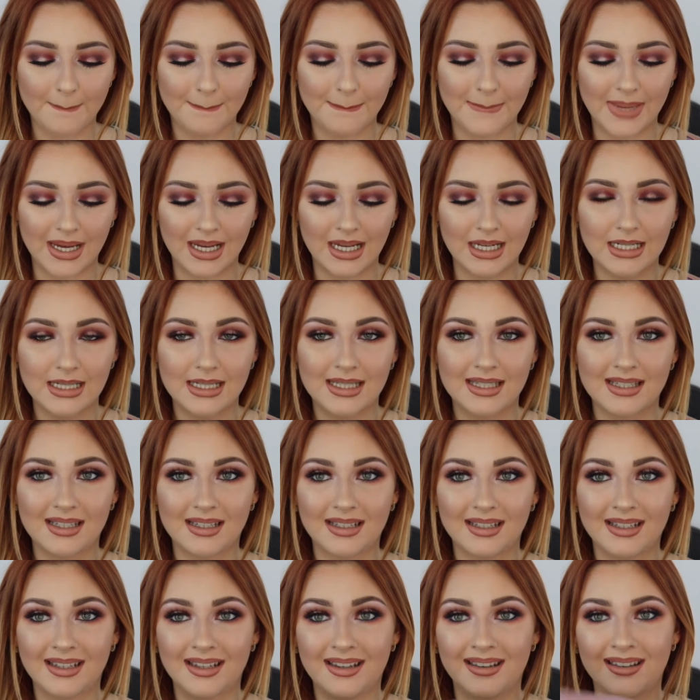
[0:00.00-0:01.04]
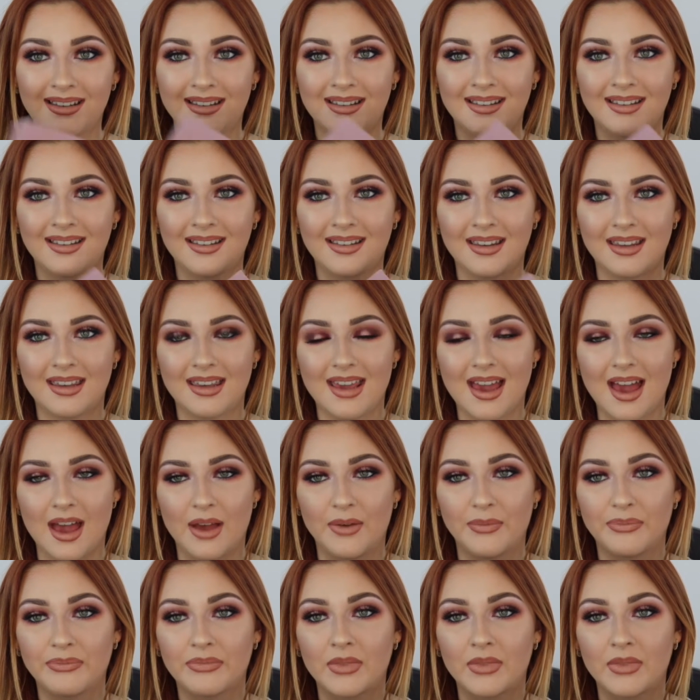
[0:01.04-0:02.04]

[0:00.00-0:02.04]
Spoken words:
But yeah,